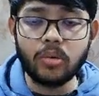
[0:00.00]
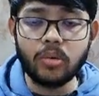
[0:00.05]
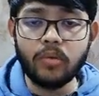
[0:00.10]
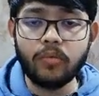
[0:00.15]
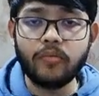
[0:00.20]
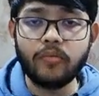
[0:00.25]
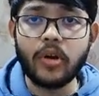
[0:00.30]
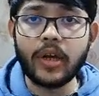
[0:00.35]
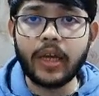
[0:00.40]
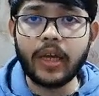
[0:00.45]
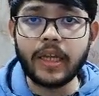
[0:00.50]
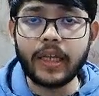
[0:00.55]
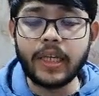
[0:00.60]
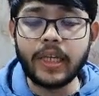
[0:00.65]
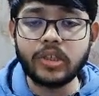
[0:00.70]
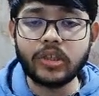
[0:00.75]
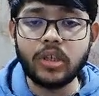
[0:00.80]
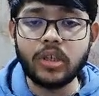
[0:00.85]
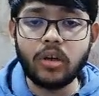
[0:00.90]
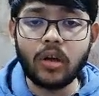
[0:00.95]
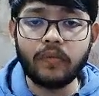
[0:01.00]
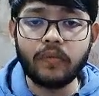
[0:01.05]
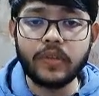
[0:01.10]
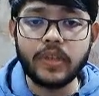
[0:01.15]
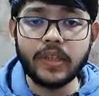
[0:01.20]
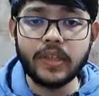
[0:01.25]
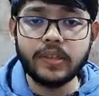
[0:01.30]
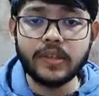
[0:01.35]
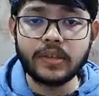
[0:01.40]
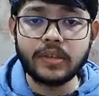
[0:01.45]
for creation of
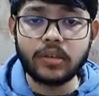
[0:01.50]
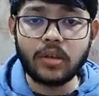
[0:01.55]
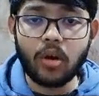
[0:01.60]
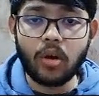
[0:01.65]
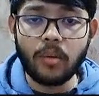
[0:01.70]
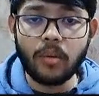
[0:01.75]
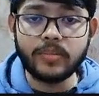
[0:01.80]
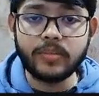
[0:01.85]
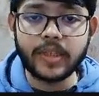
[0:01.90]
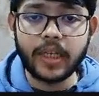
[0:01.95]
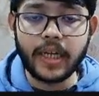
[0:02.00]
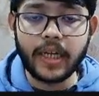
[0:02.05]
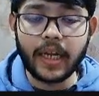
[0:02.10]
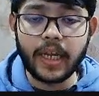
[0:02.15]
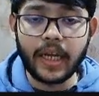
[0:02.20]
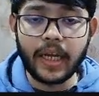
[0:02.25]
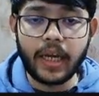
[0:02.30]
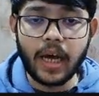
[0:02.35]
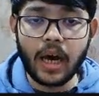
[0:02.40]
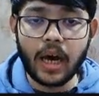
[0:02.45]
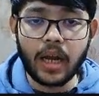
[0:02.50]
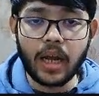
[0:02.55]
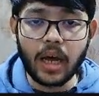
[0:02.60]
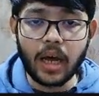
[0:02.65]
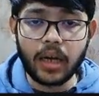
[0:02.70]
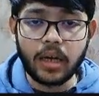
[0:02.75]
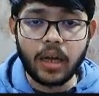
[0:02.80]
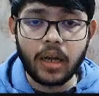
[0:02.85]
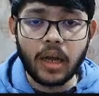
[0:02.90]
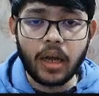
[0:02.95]
this object
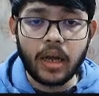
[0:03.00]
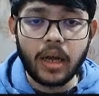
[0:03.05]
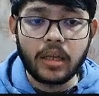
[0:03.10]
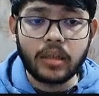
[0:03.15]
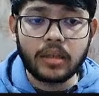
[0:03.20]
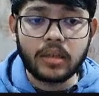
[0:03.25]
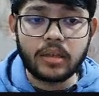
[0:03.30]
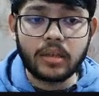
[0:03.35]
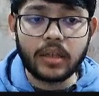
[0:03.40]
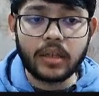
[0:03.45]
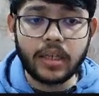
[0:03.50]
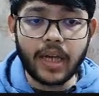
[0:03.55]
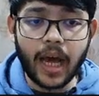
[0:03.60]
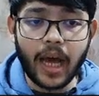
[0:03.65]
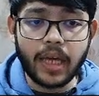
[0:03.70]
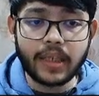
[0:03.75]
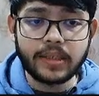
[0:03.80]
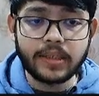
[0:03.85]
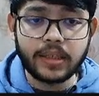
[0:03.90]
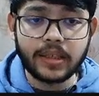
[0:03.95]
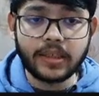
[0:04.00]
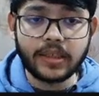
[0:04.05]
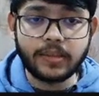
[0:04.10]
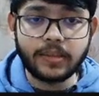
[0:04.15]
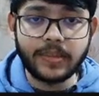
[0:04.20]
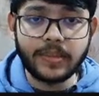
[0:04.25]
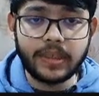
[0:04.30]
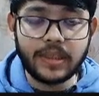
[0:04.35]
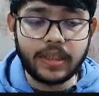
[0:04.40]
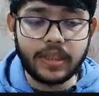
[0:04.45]
ARR, the task is
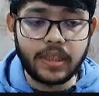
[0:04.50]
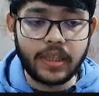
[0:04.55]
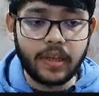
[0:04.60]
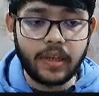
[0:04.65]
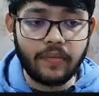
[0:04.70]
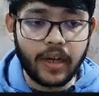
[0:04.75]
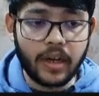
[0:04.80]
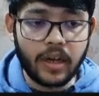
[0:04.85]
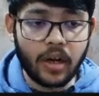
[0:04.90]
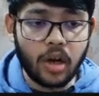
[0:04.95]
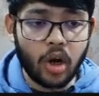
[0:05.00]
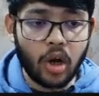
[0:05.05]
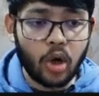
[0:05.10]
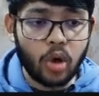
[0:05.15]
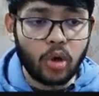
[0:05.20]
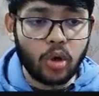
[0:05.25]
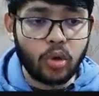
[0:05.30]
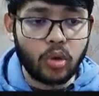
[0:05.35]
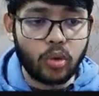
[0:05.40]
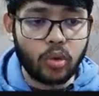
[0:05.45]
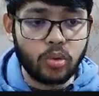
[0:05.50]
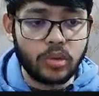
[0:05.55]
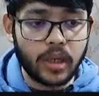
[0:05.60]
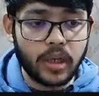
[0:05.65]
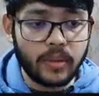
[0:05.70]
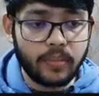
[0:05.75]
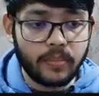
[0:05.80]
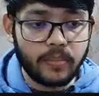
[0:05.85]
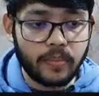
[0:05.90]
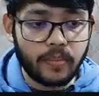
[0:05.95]
being given to
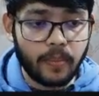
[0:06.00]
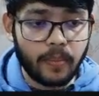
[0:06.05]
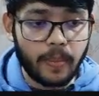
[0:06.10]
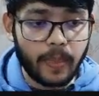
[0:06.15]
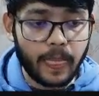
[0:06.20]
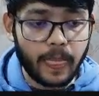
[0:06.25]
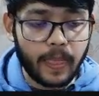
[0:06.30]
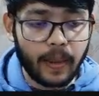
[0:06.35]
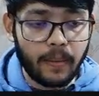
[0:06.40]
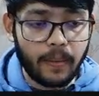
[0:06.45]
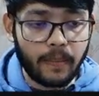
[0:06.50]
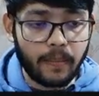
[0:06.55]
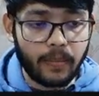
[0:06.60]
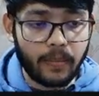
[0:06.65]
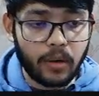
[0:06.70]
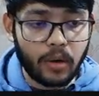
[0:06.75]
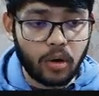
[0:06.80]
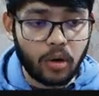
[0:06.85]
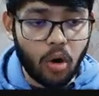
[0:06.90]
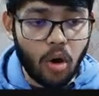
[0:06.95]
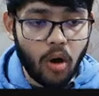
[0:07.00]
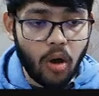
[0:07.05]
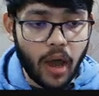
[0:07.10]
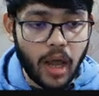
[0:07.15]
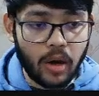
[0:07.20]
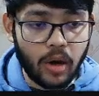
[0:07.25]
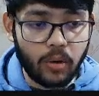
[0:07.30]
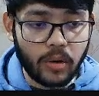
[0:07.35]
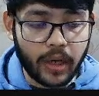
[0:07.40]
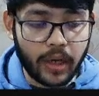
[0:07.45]
the raw
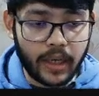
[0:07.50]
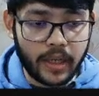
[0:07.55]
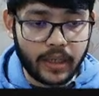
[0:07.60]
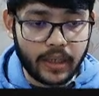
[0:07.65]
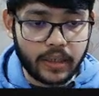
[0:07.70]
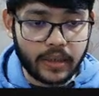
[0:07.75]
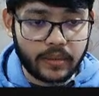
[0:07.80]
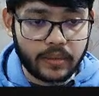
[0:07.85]
allocator,